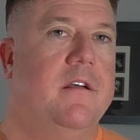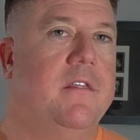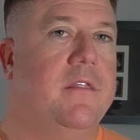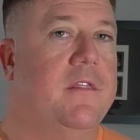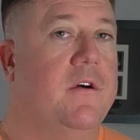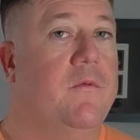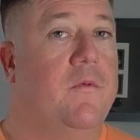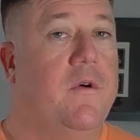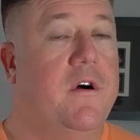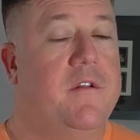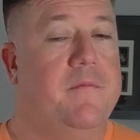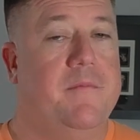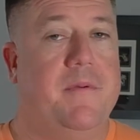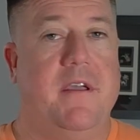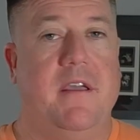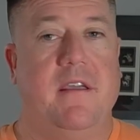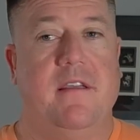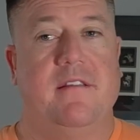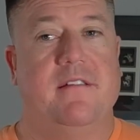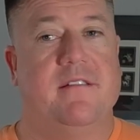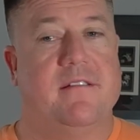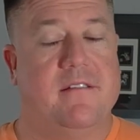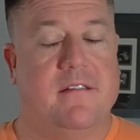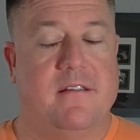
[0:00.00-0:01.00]
the One
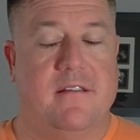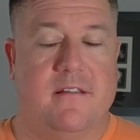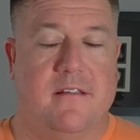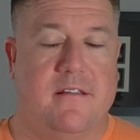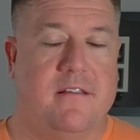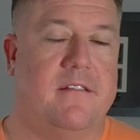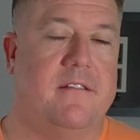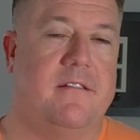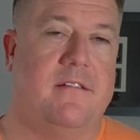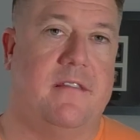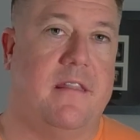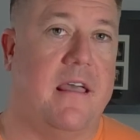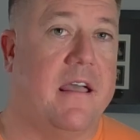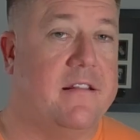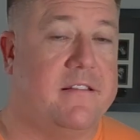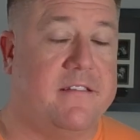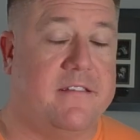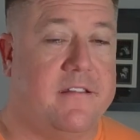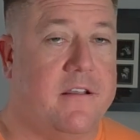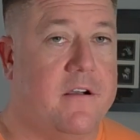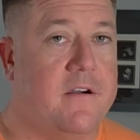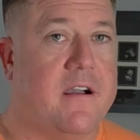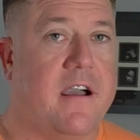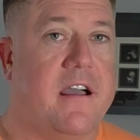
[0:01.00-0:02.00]
Piece
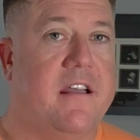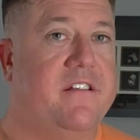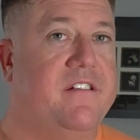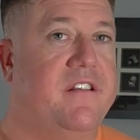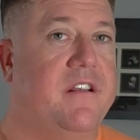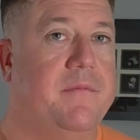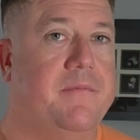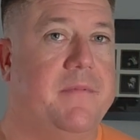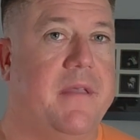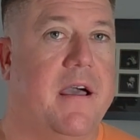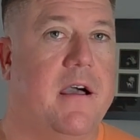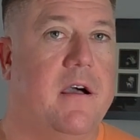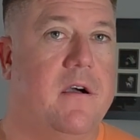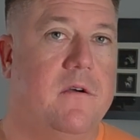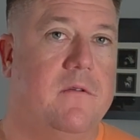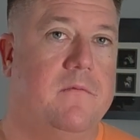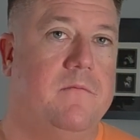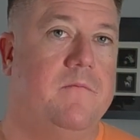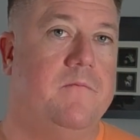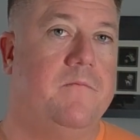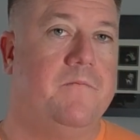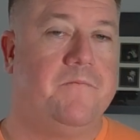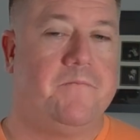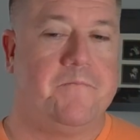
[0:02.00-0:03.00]
that still got shipped
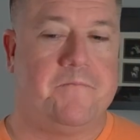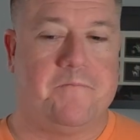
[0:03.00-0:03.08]
out.